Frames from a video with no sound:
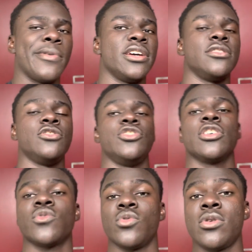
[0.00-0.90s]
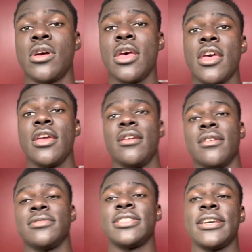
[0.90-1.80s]
but in general, you know
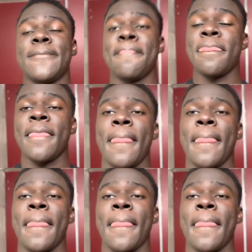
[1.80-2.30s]
what I'm saying?